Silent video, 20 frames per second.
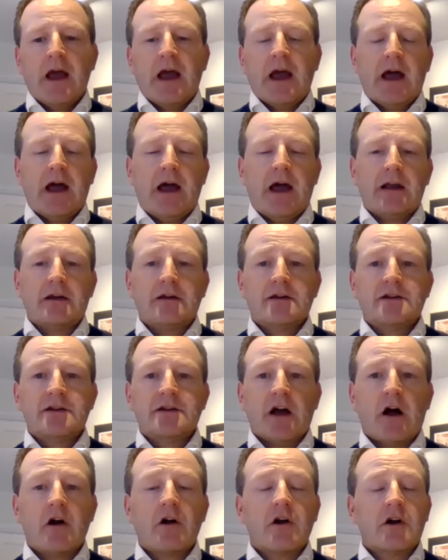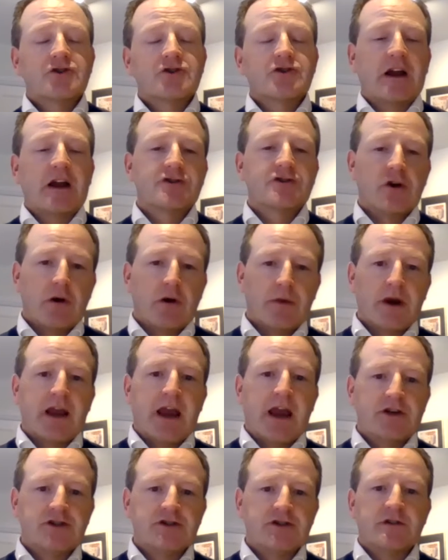And our contractual
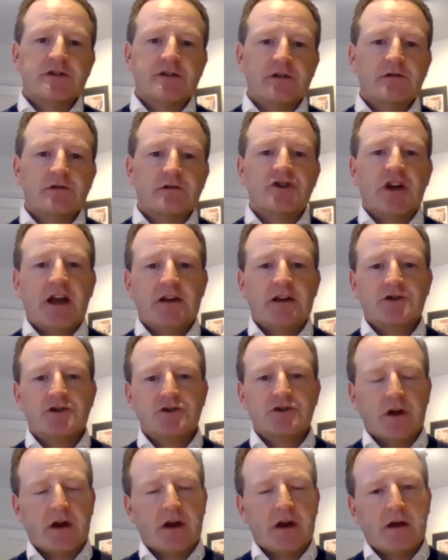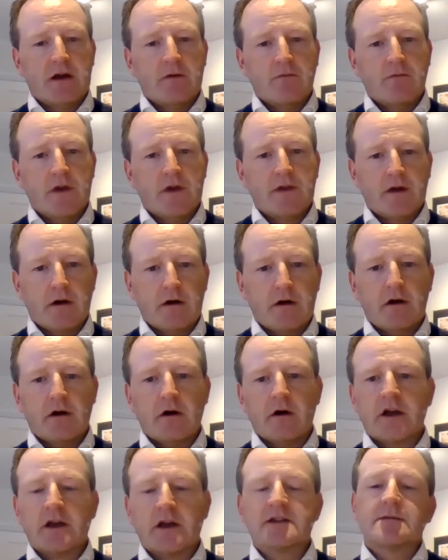obligations do change with
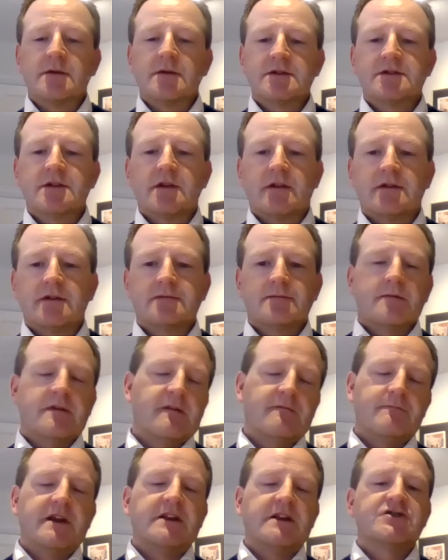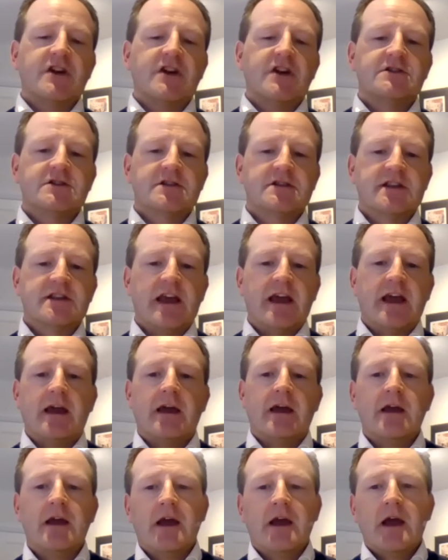our customers, so there've been changes there.
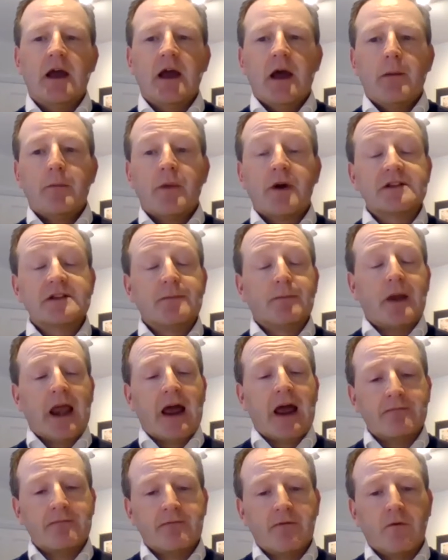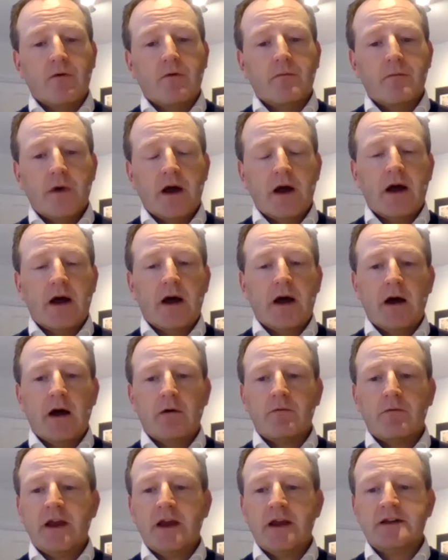But as a platform,
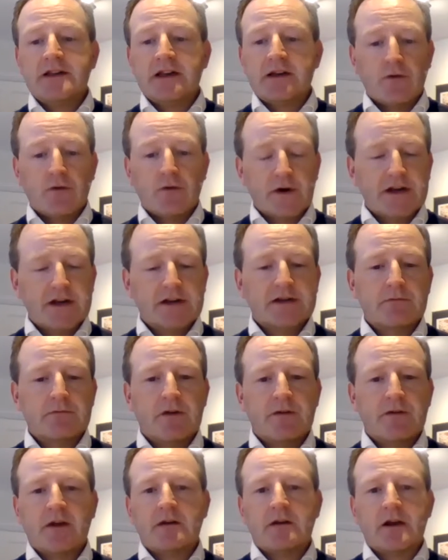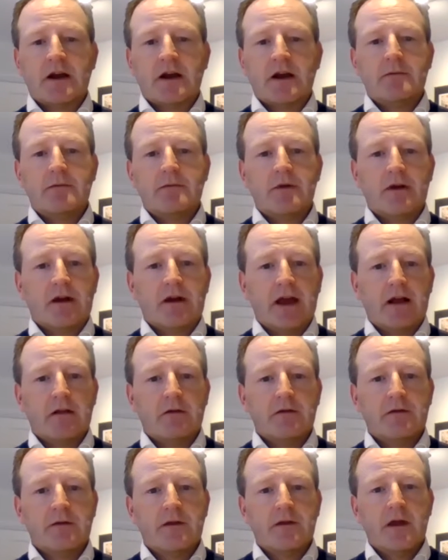we did audit and we found a clean bill of
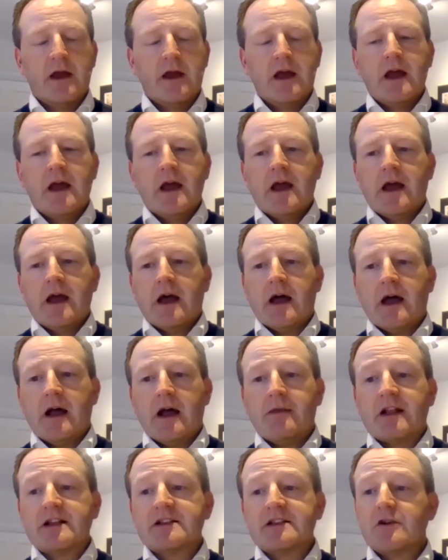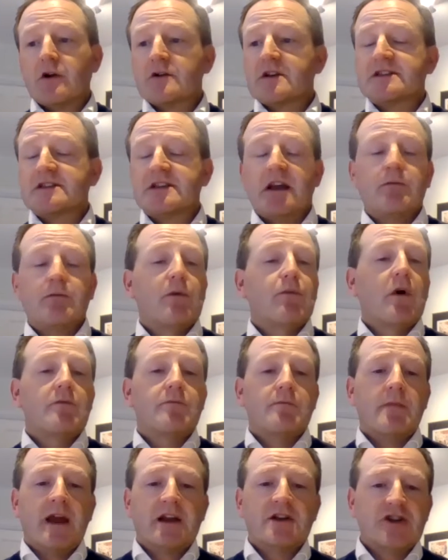health. That's not to say we
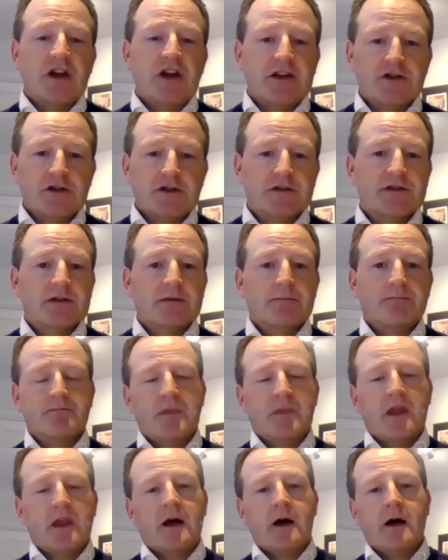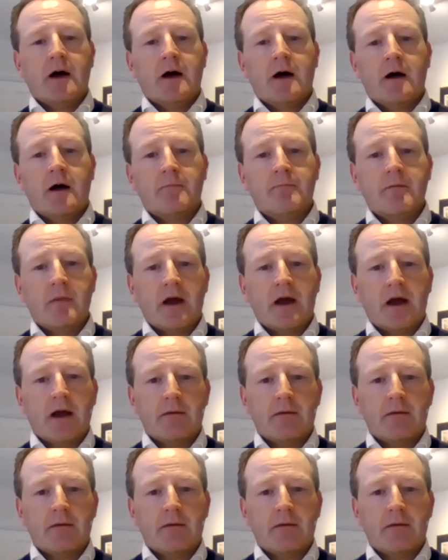won't make changes. I'm